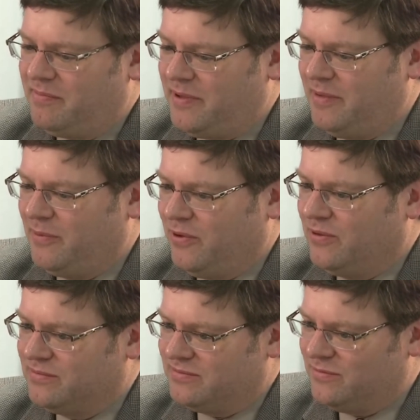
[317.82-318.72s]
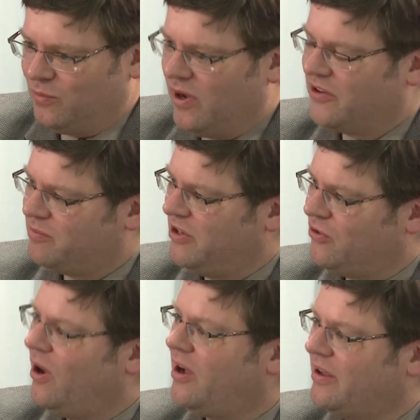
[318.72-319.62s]
people want to be
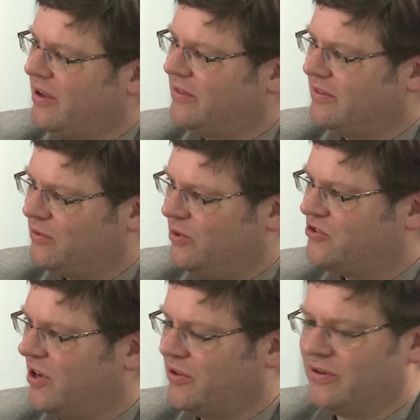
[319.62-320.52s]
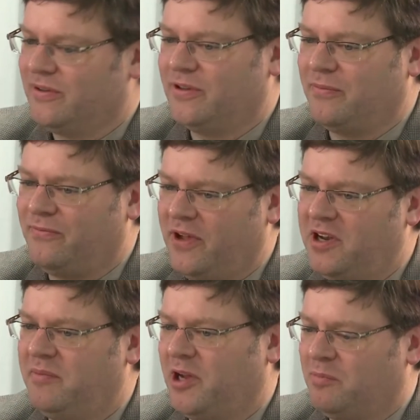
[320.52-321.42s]
talking to each other. The
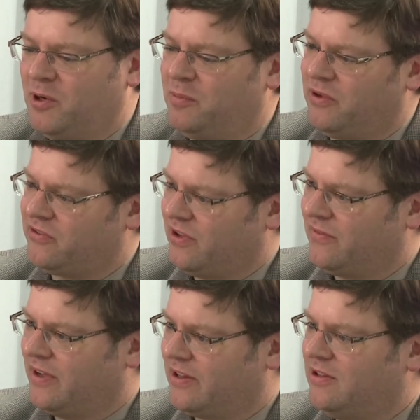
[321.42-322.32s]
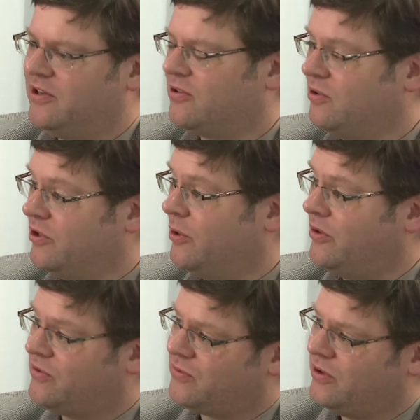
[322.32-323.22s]
fundamental purpose of a clinical
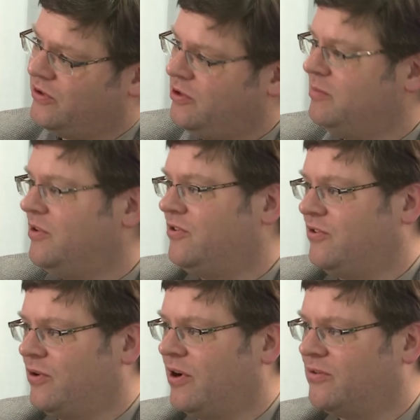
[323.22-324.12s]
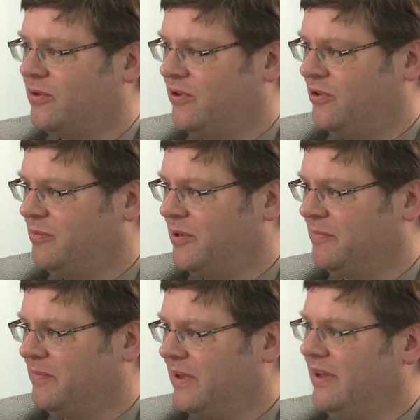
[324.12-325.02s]
note is for a human to talk to a human.
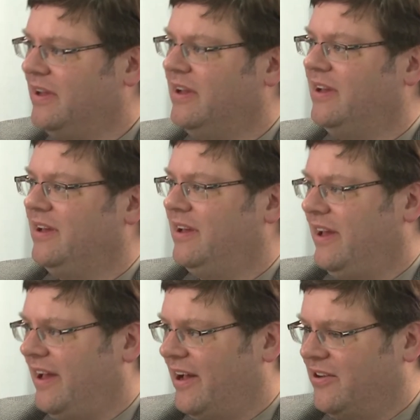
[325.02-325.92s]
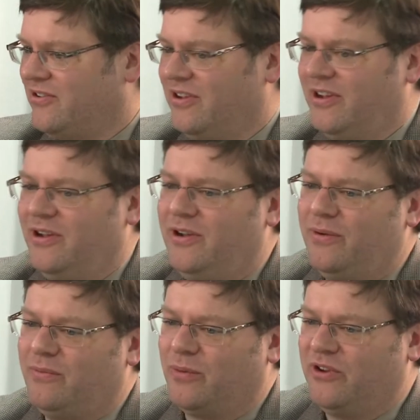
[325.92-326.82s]
And
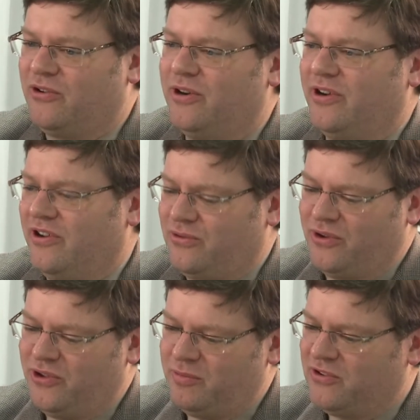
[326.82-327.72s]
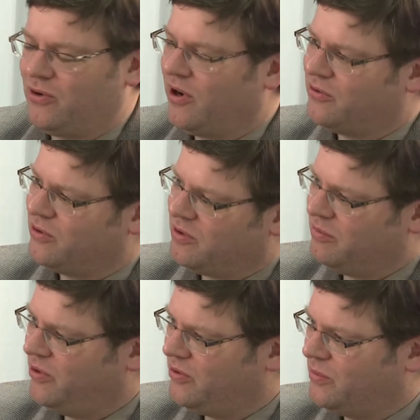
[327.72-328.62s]
when we turn it into a human talk to a
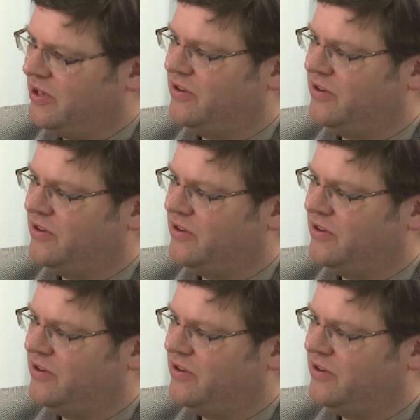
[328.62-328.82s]
computer, we